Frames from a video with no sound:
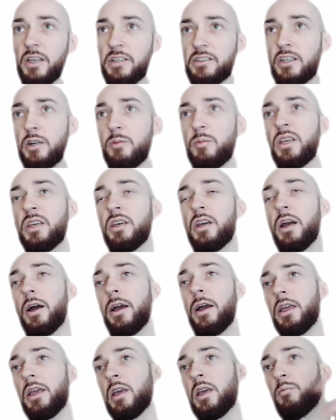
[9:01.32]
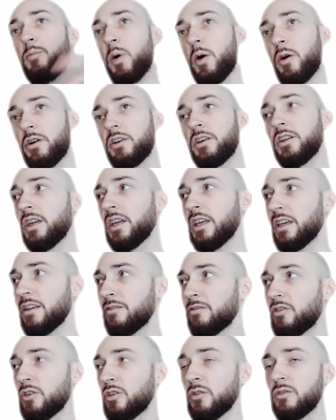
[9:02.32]
that's going to be imported
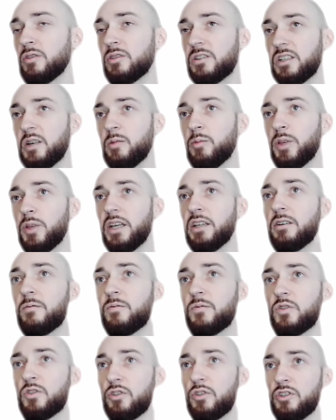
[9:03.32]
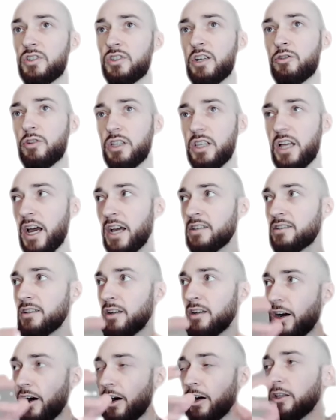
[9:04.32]
into Cieblink to centralize
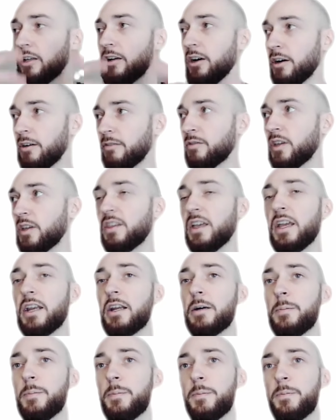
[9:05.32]
all of the data.